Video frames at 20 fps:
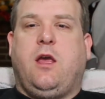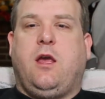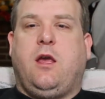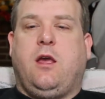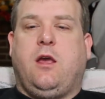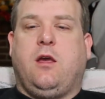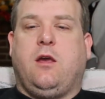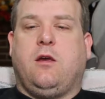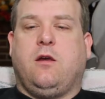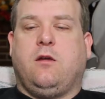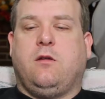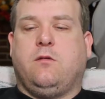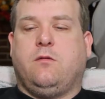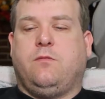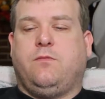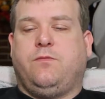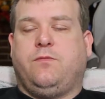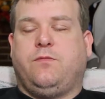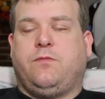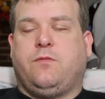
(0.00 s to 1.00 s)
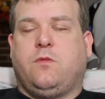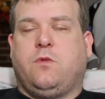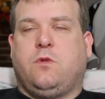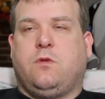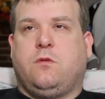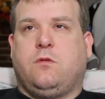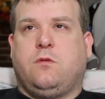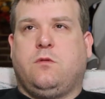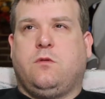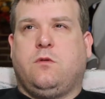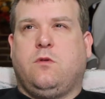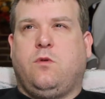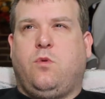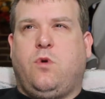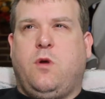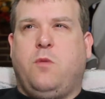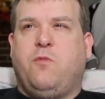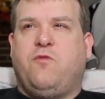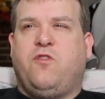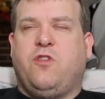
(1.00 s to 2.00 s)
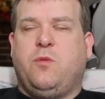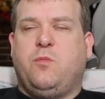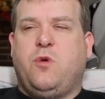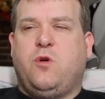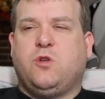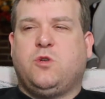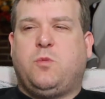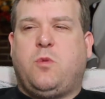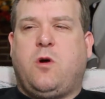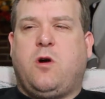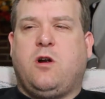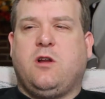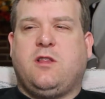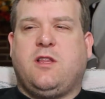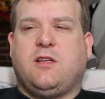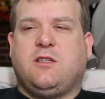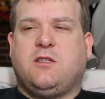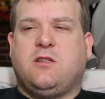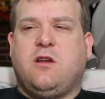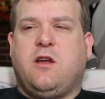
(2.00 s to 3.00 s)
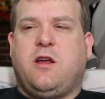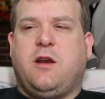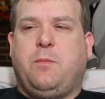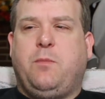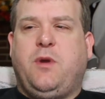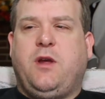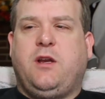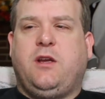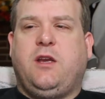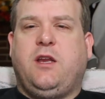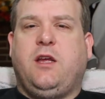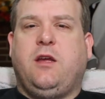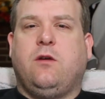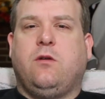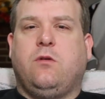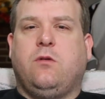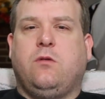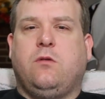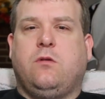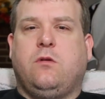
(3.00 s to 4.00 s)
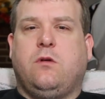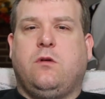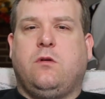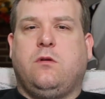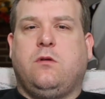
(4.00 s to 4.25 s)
And while for the most part that's not a big deal,